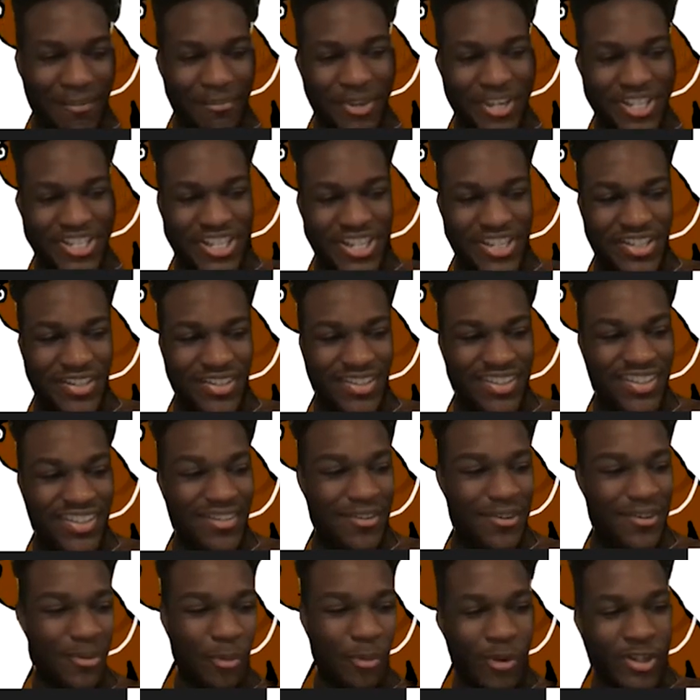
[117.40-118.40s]
right,
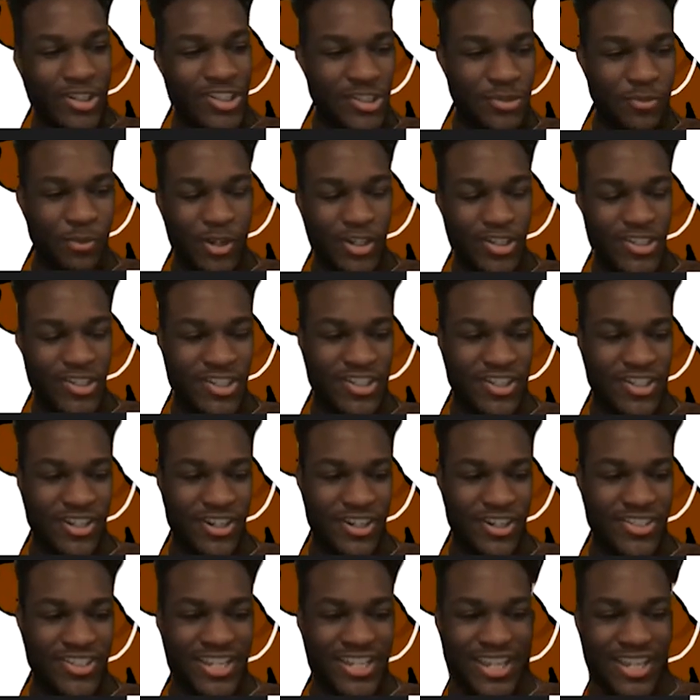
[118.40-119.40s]
Mason, what's your
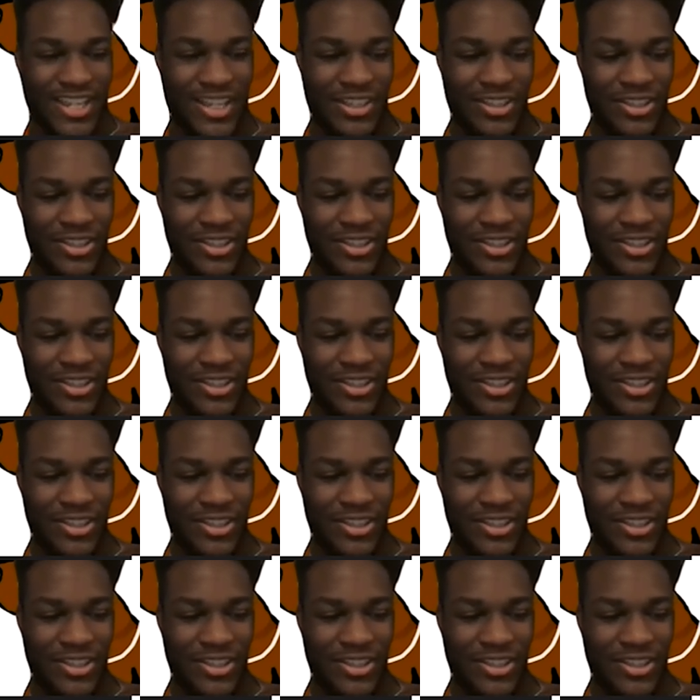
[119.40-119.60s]
take?